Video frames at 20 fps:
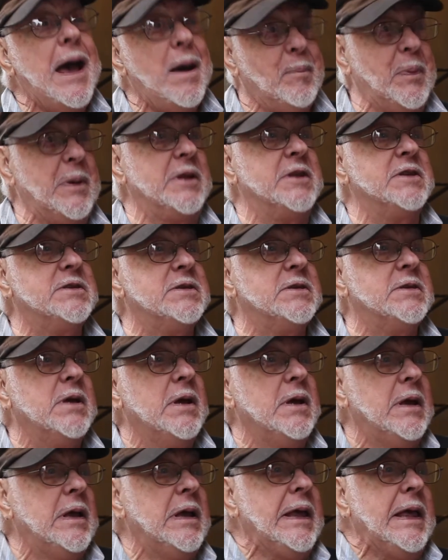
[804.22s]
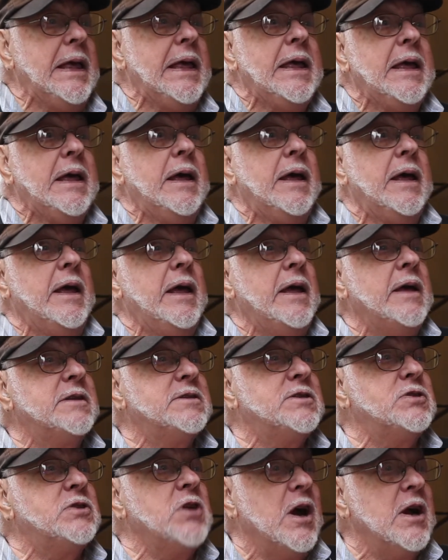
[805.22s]
happens.
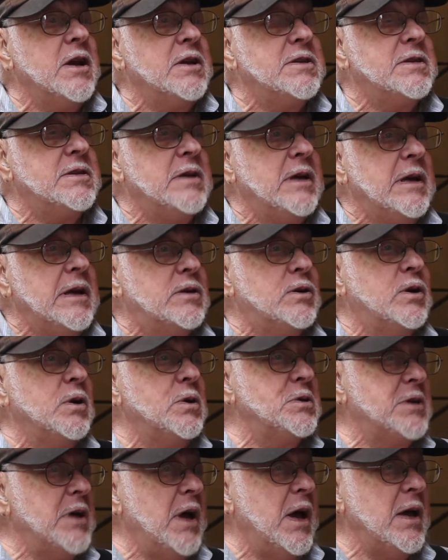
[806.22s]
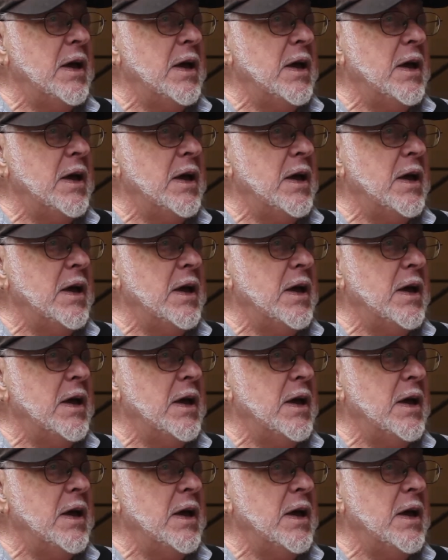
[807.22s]
It starts, it goes